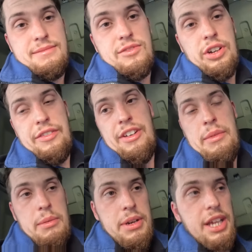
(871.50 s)
forty-five
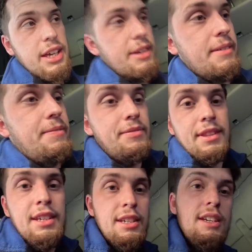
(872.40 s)
minute break.
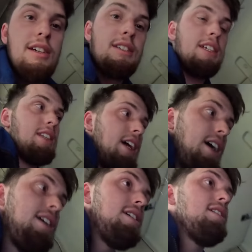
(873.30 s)
She's like
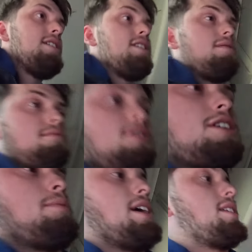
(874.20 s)
a... Gone
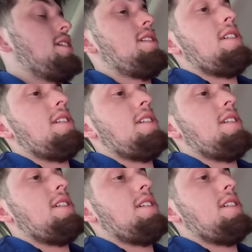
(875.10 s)
to bed.